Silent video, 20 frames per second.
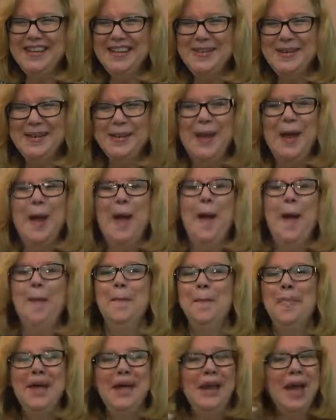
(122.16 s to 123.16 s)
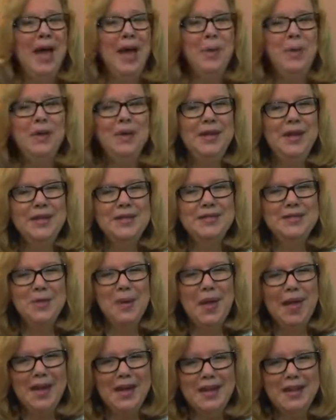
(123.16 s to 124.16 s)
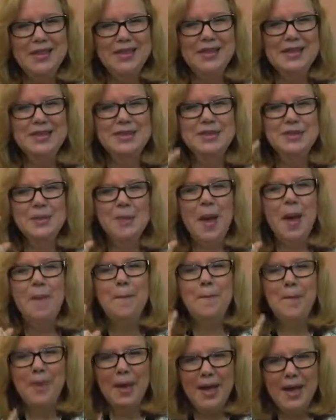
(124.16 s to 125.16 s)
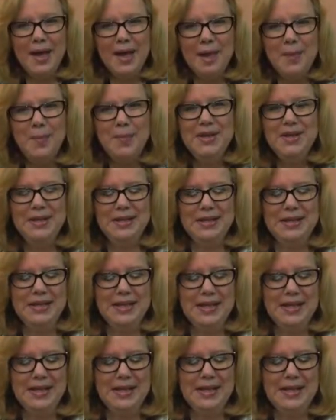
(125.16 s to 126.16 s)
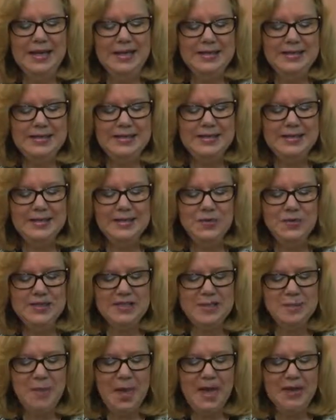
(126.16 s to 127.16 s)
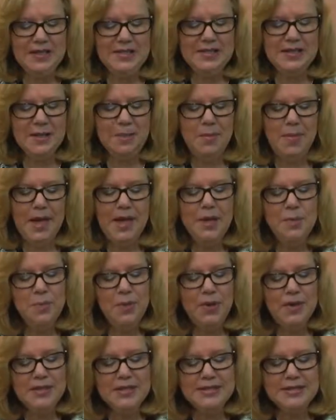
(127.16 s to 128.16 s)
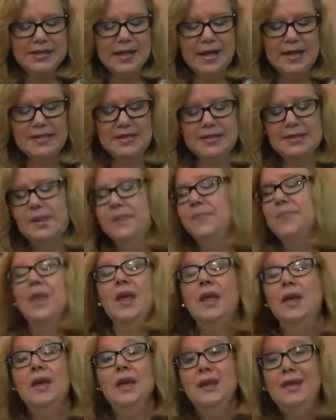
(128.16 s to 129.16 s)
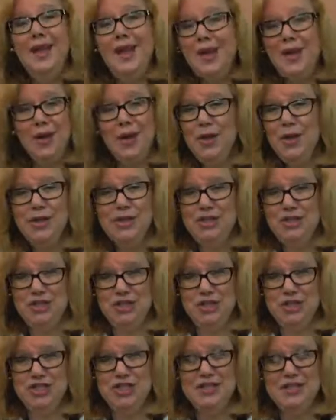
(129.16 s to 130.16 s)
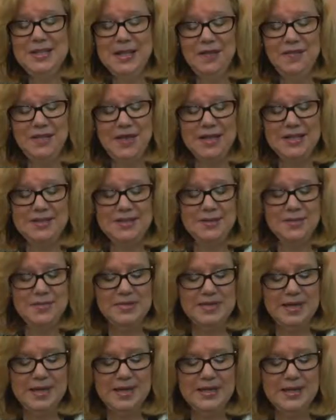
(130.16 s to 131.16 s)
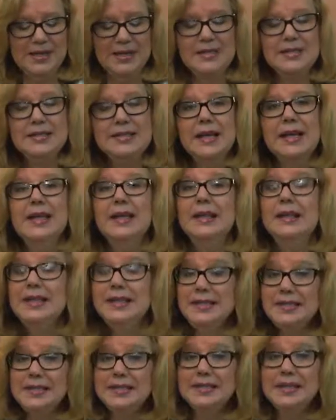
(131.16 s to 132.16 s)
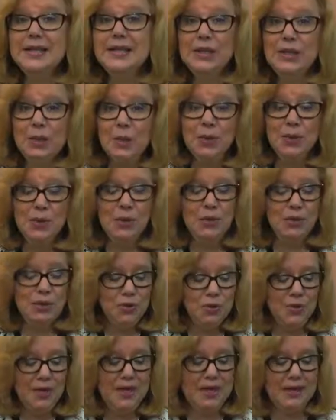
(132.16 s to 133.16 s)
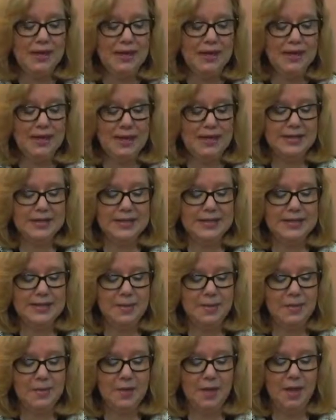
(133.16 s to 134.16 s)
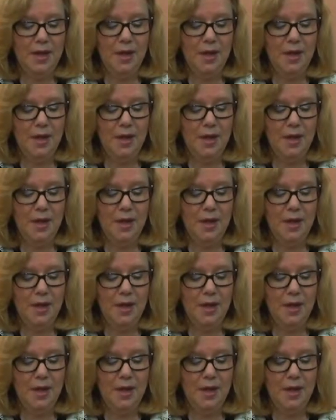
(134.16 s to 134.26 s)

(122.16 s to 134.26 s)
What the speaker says: either, but I will not do anything to publicly disrespect him. And Paul says, not all the churches have customs like this. This is a local Greek custom.